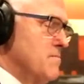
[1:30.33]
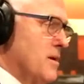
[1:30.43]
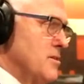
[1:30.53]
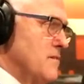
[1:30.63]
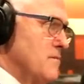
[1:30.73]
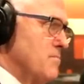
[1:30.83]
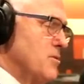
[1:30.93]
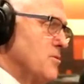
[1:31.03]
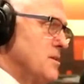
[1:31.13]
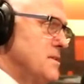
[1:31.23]
both of
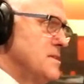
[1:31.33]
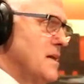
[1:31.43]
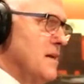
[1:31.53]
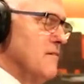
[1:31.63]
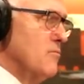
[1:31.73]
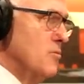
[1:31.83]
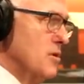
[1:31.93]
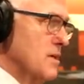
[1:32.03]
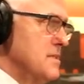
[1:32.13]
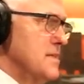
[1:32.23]
employers and of
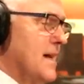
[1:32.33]
workers,